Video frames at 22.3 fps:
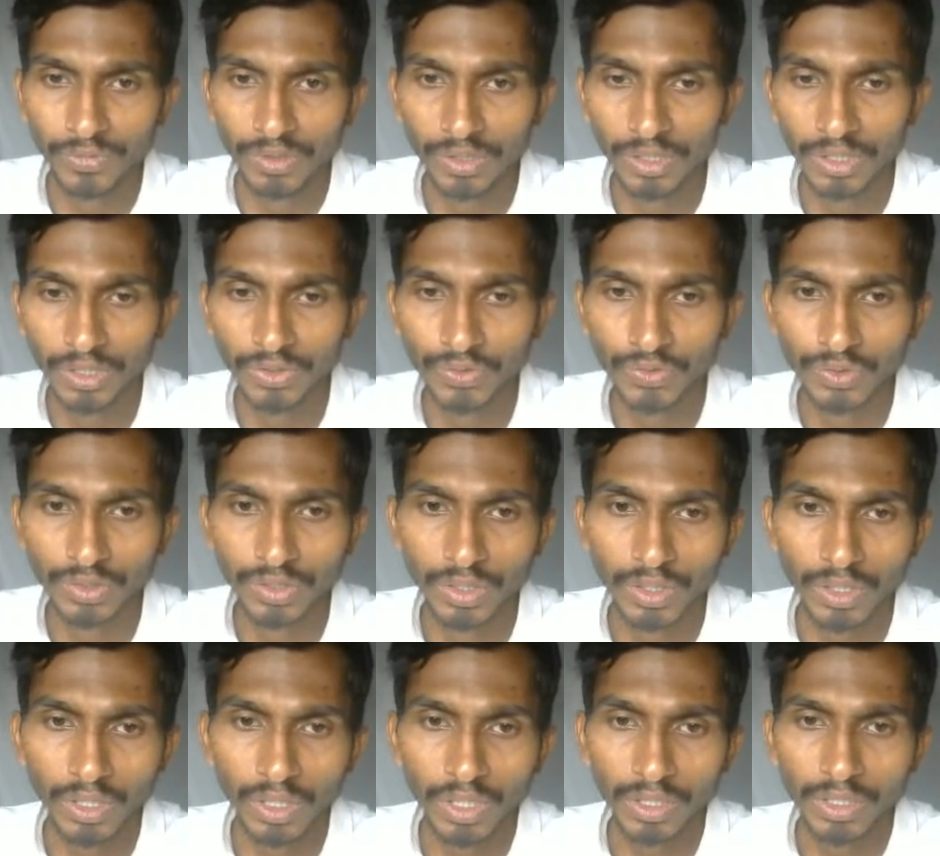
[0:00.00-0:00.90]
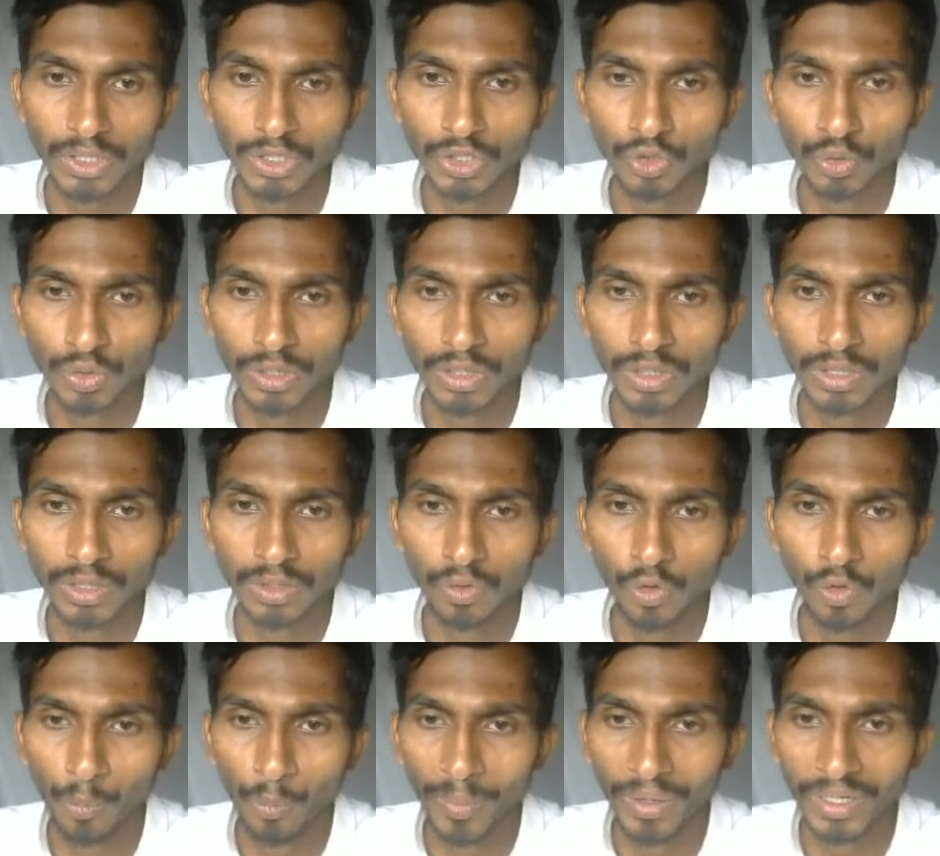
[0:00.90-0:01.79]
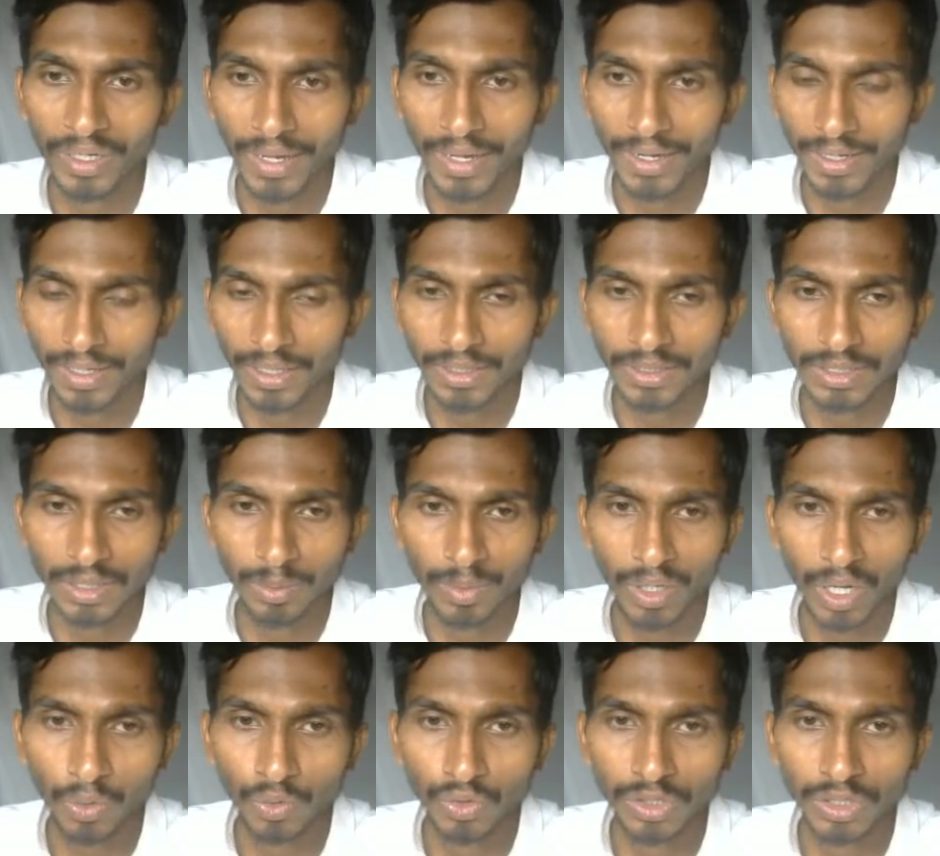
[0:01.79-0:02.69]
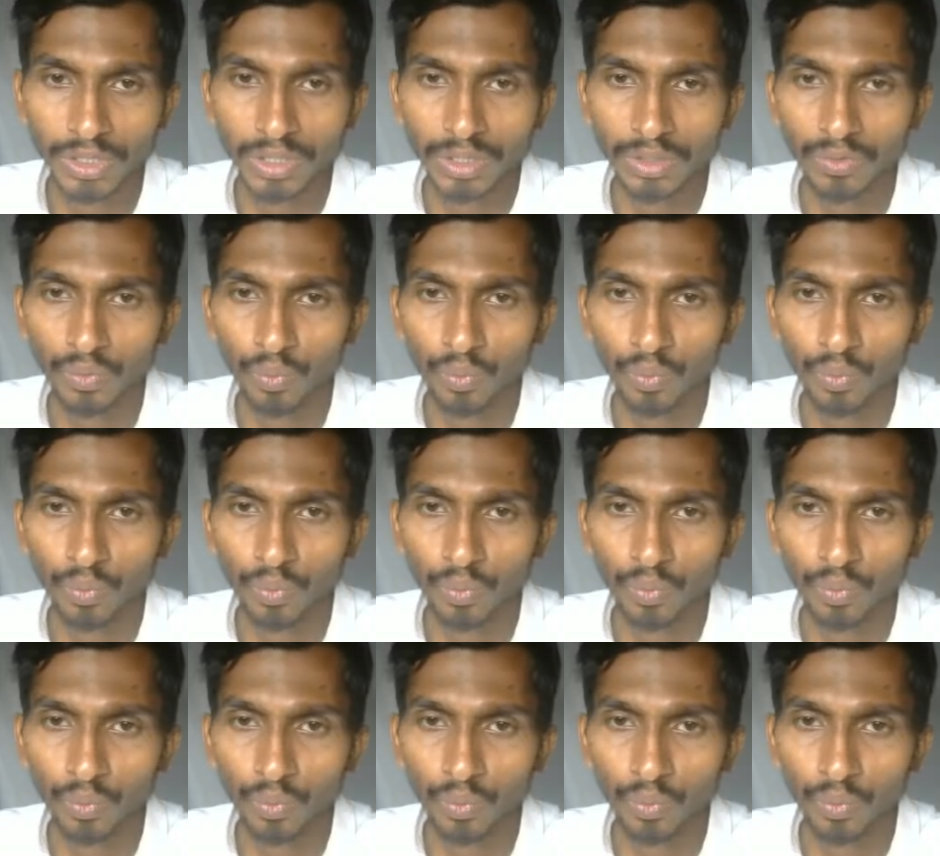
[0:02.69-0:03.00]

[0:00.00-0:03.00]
This should open directly in the browser.